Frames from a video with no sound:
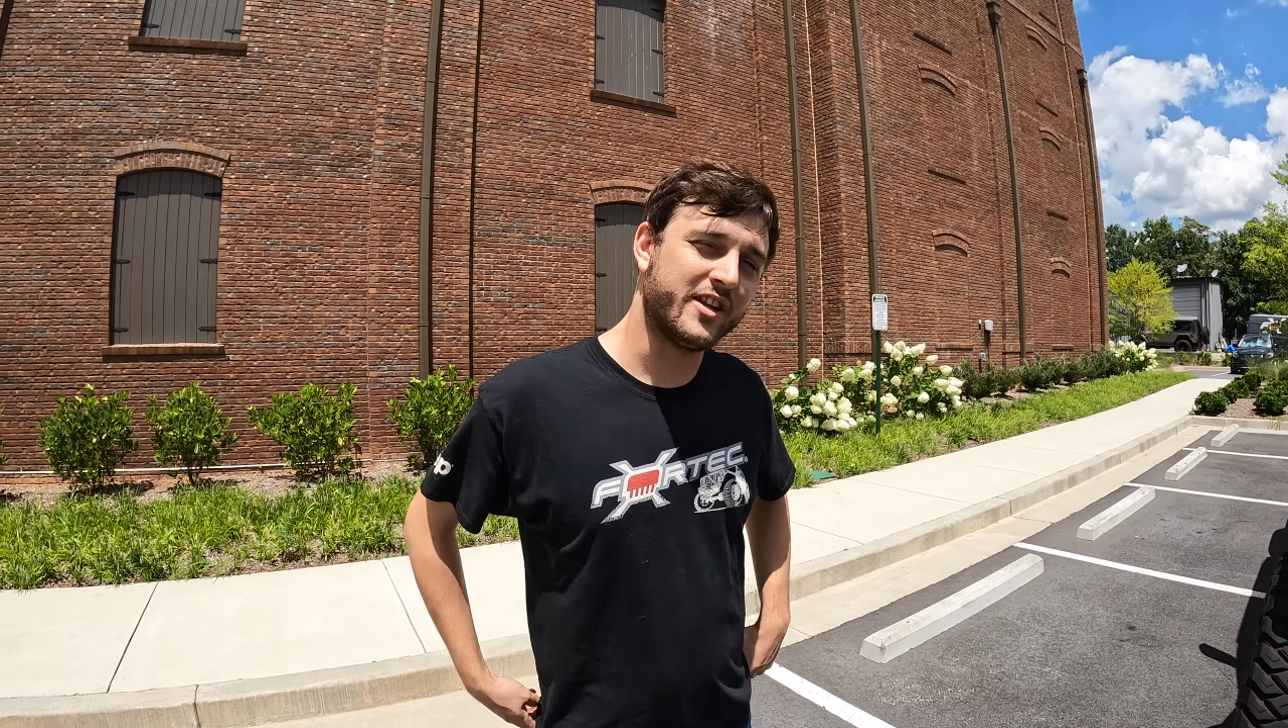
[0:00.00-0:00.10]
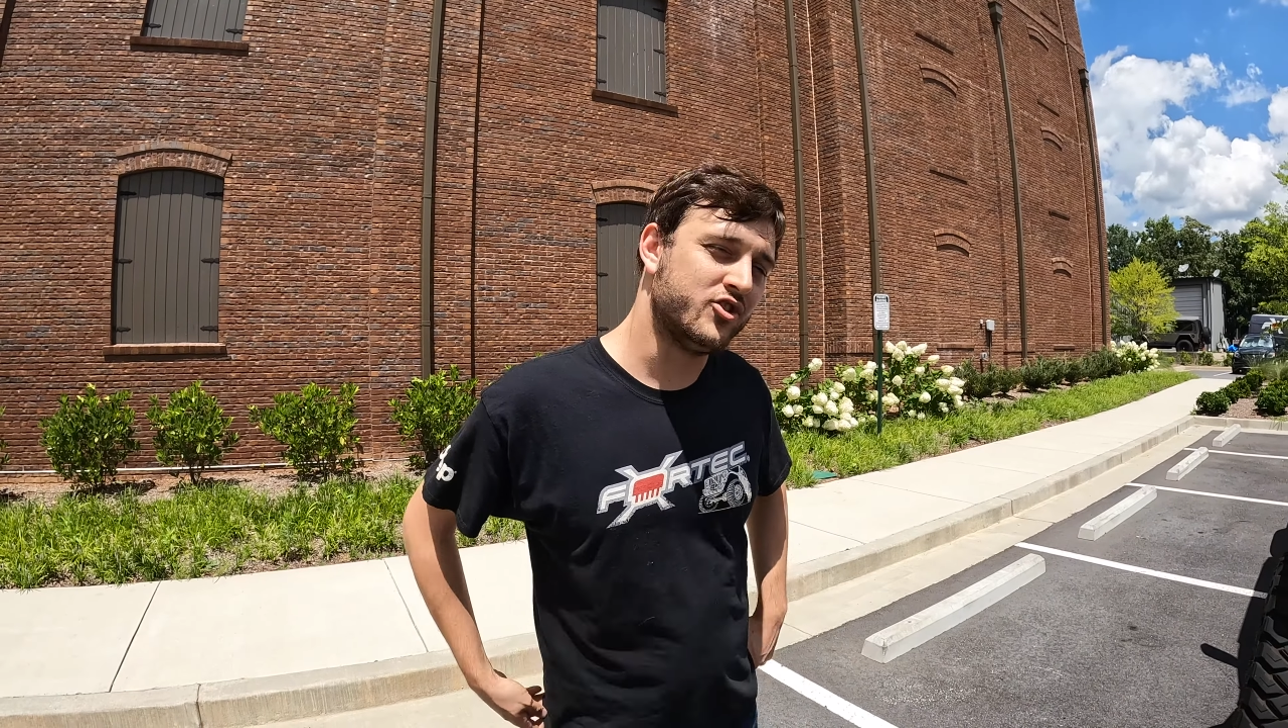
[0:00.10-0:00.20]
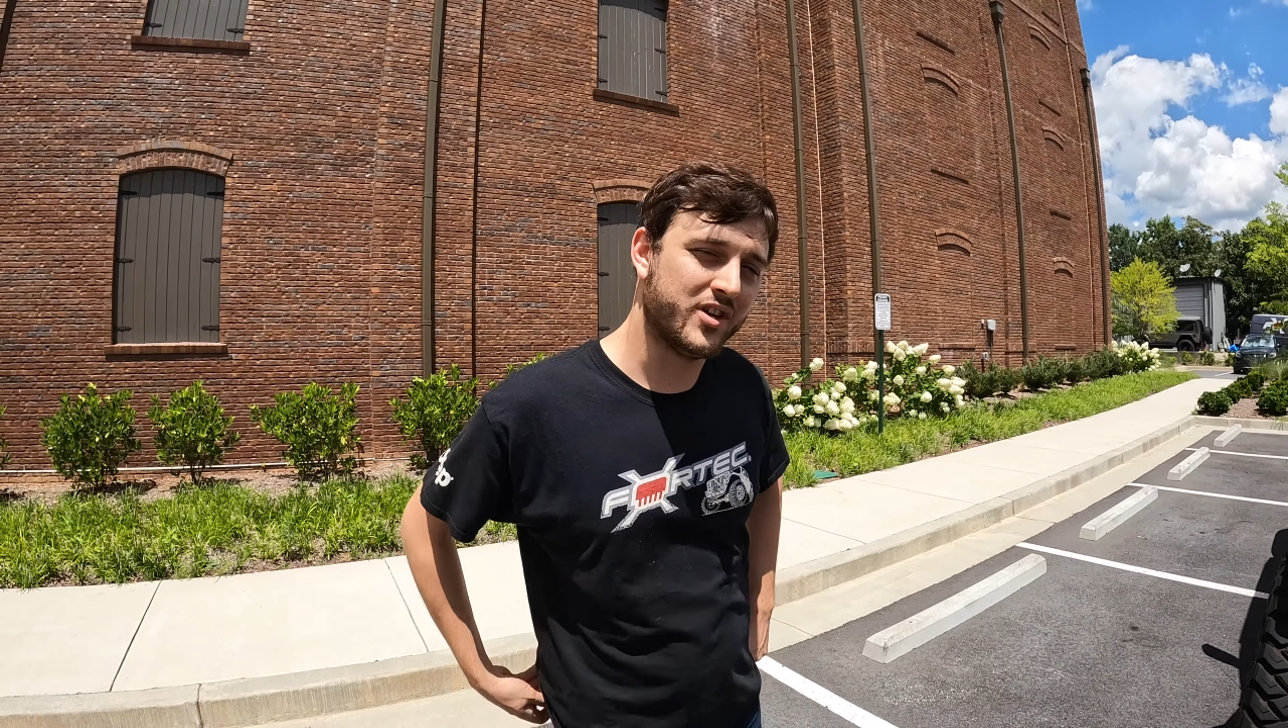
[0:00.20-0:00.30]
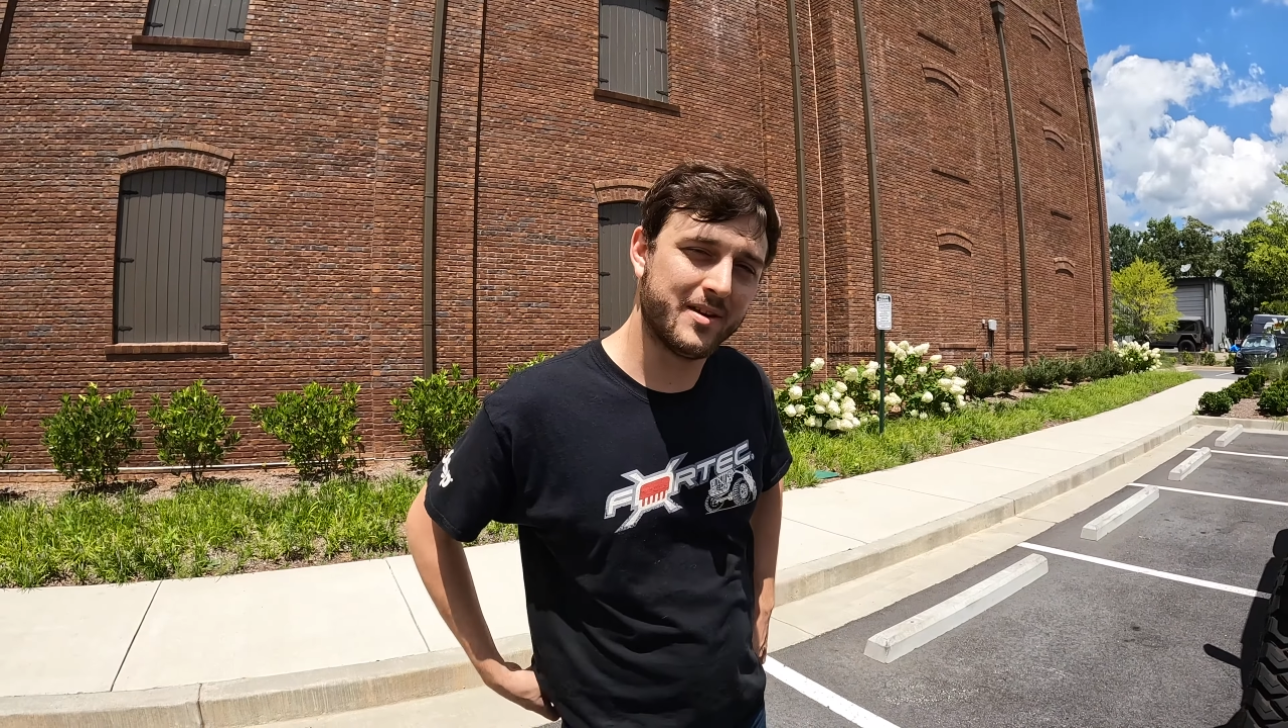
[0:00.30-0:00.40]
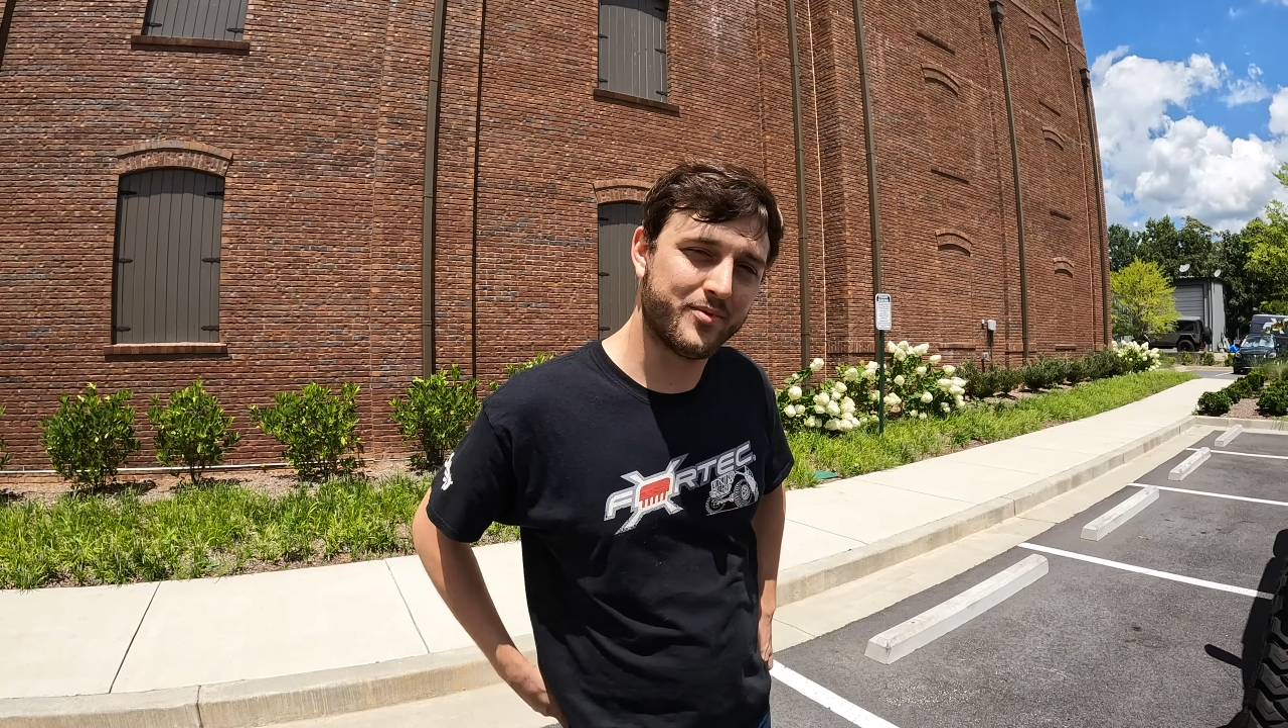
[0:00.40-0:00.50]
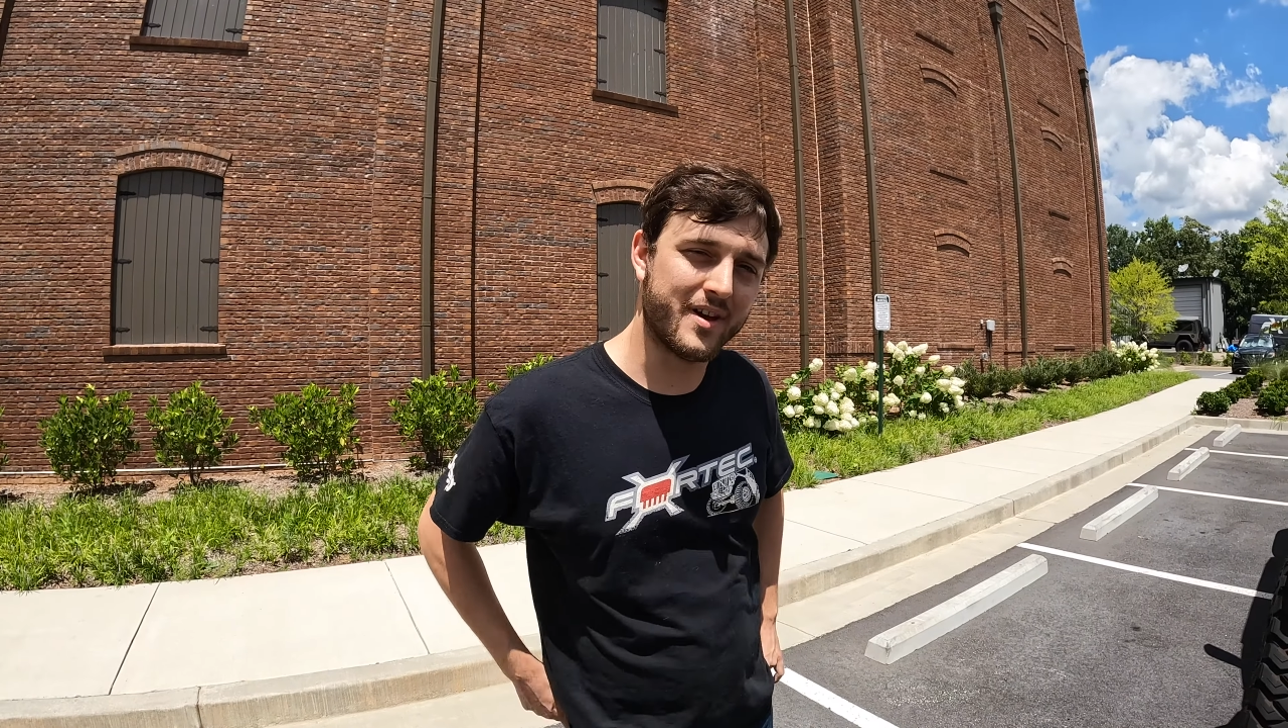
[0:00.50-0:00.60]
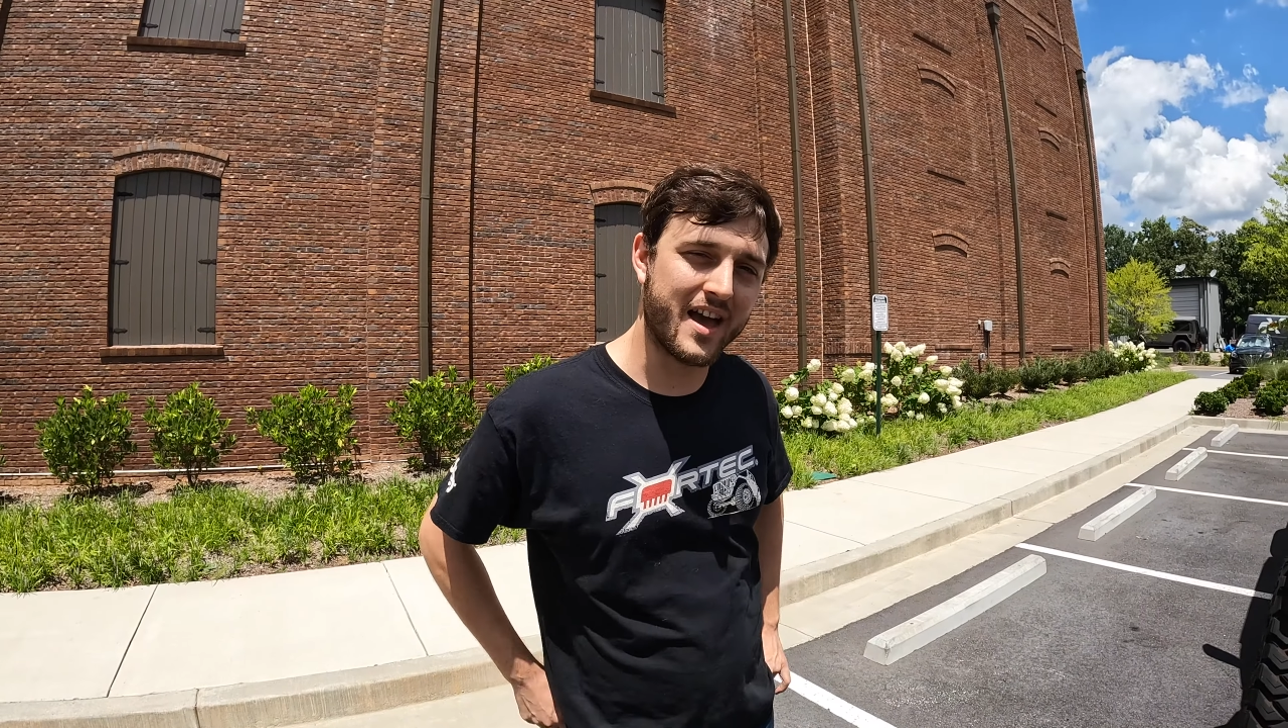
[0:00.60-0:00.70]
Jeep,